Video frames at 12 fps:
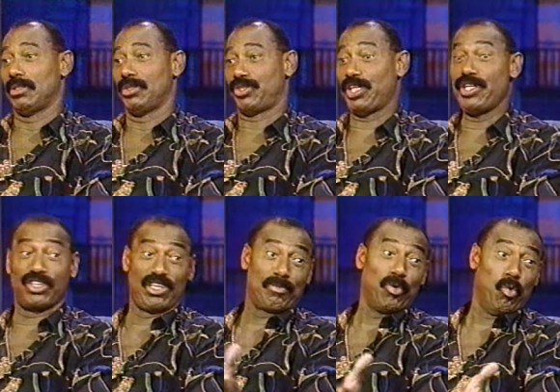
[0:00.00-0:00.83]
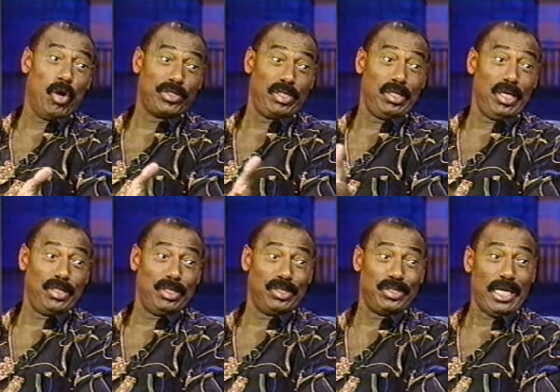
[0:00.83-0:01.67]
seed number one in,
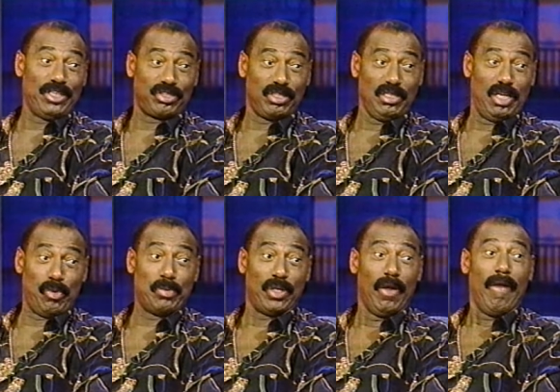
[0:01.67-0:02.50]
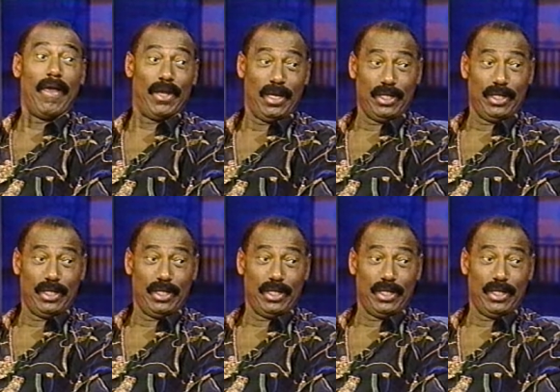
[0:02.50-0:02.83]
in, in the nation. It's when we, you were at